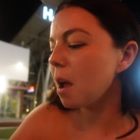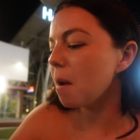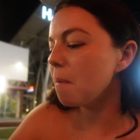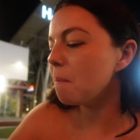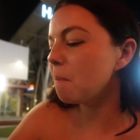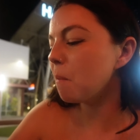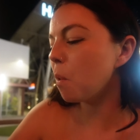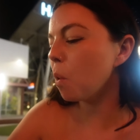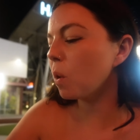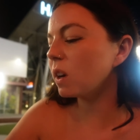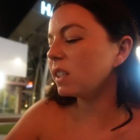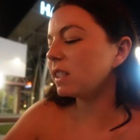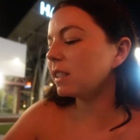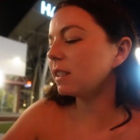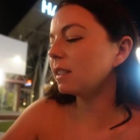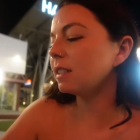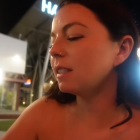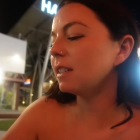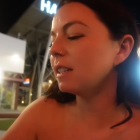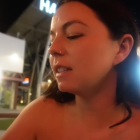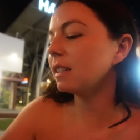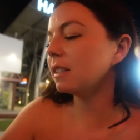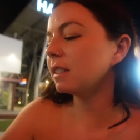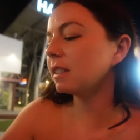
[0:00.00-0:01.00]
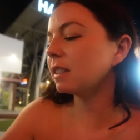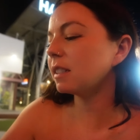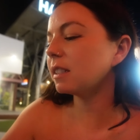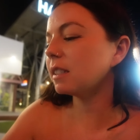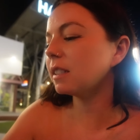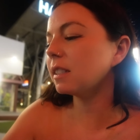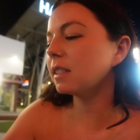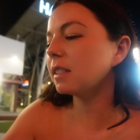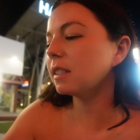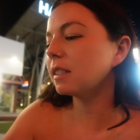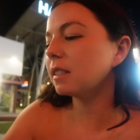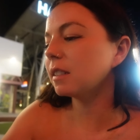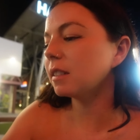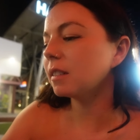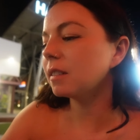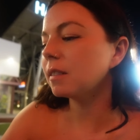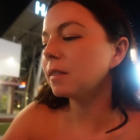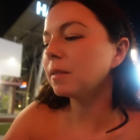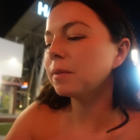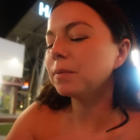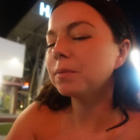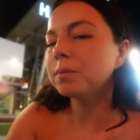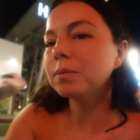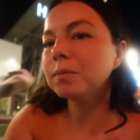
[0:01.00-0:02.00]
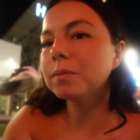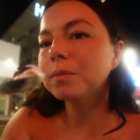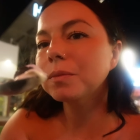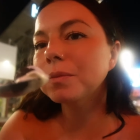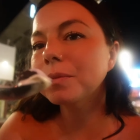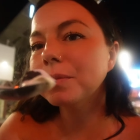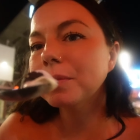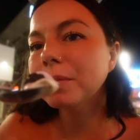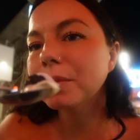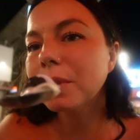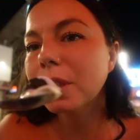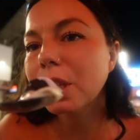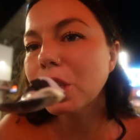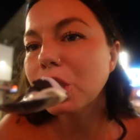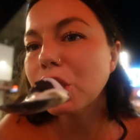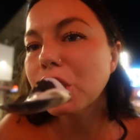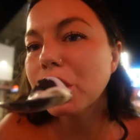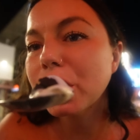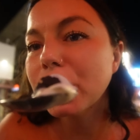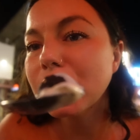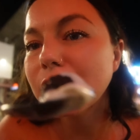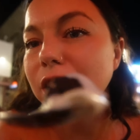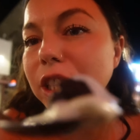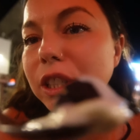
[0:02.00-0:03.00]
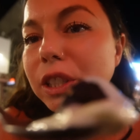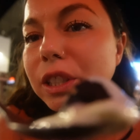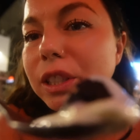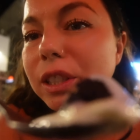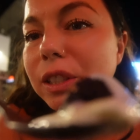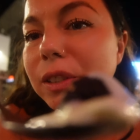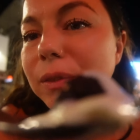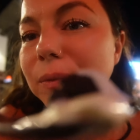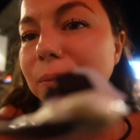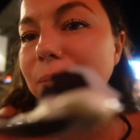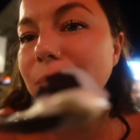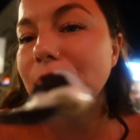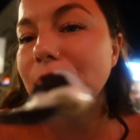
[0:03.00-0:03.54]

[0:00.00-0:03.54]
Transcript: moistness. Cheers.